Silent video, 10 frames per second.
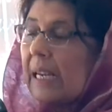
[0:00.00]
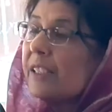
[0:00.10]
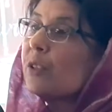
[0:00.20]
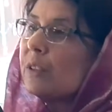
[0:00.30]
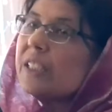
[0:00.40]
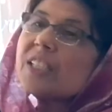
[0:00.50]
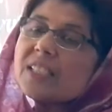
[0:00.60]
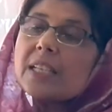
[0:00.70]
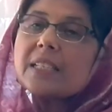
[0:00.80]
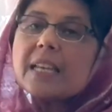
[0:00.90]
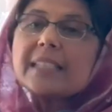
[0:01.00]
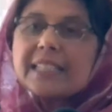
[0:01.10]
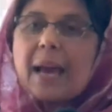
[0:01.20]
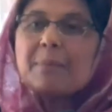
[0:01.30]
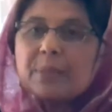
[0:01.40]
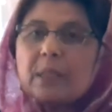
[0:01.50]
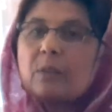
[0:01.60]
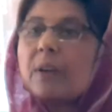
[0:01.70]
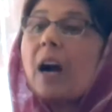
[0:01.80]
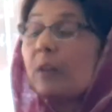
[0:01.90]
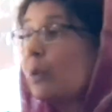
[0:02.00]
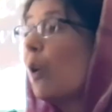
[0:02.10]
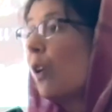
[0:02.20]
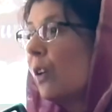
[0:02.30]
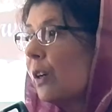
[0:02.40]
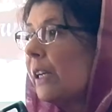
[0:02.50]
So this is an example of how awe